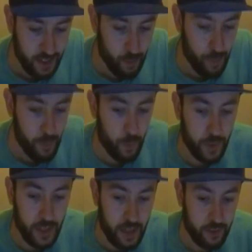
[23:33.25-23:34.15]
I remember
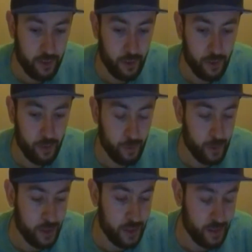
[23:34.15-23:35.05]
when that shirt
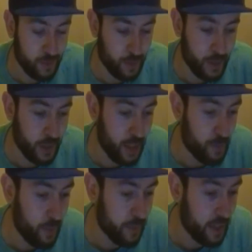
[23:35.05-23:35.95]
was when he
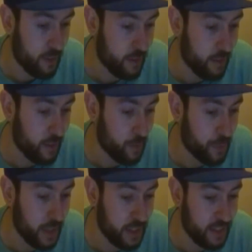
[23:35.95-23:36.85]
came up with that shirt,
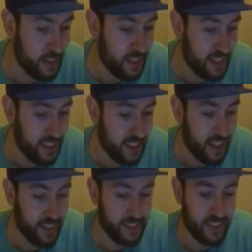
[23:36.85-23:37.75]
but
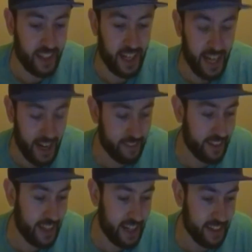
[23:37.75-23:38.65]
I was like, I have
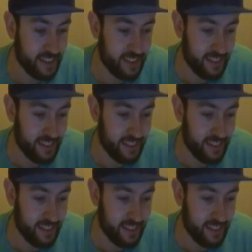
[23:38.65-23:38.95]
to get it,